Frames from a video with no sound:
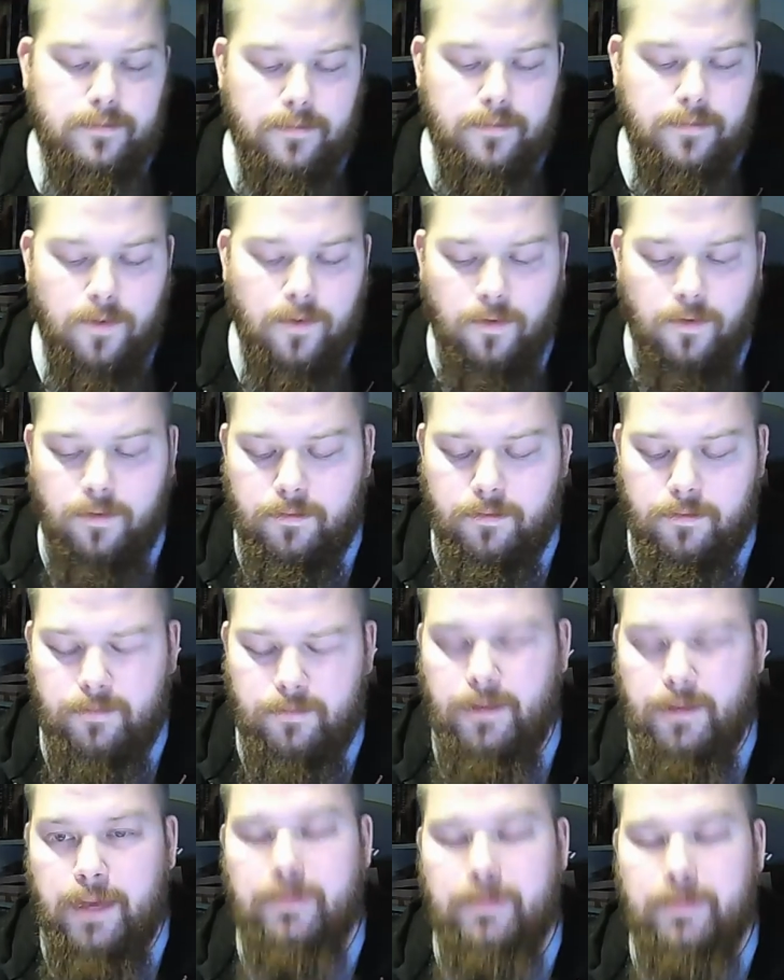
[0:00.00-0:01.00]
or
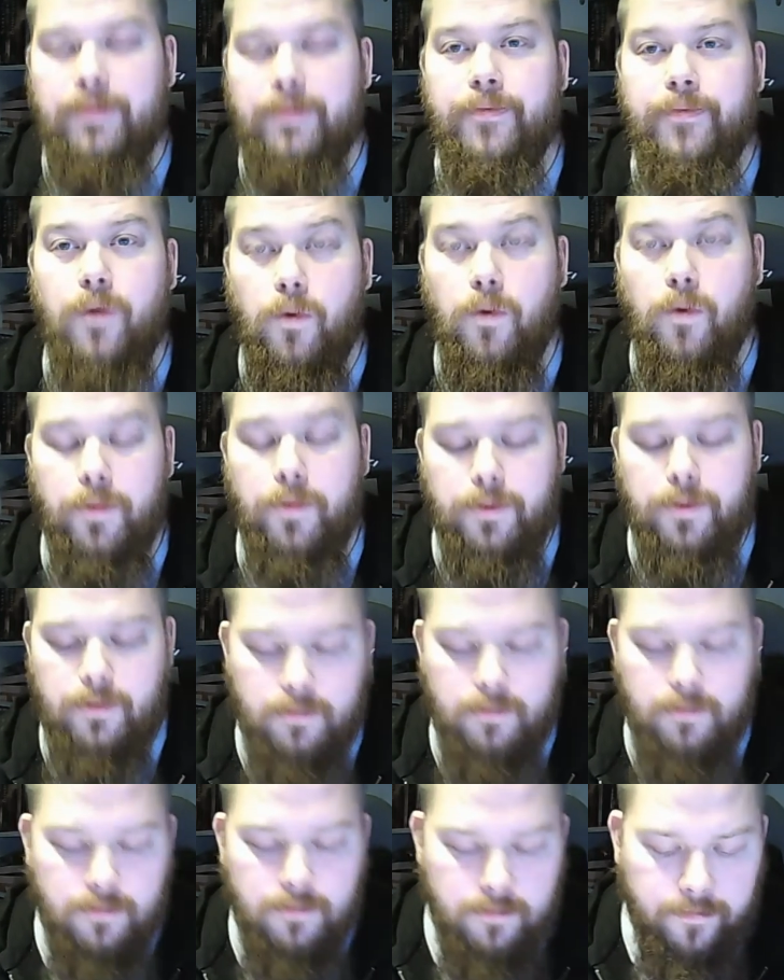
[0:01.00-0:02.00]
maybe 4th
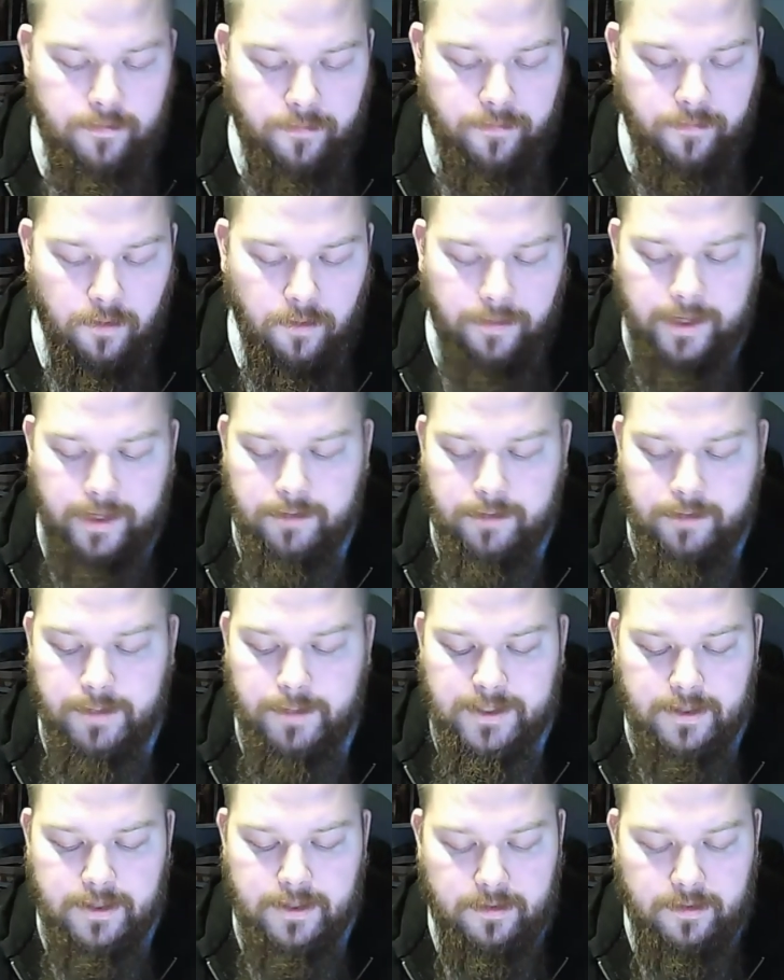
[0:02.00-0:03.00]
Fall of the
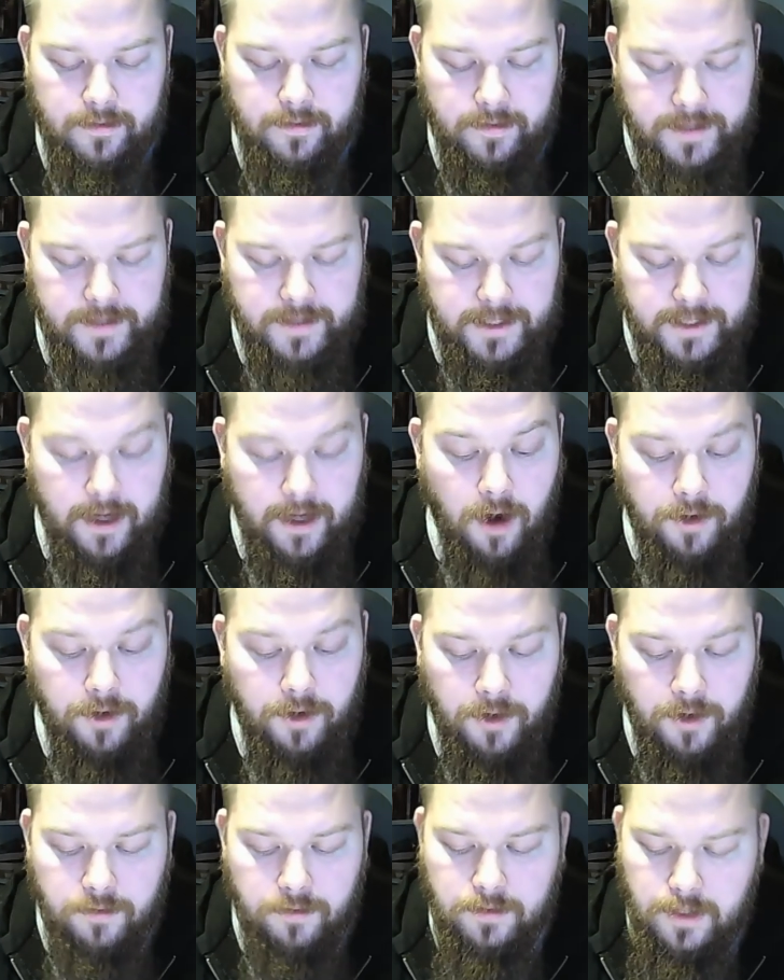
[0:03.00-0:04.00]
Necromancer scenario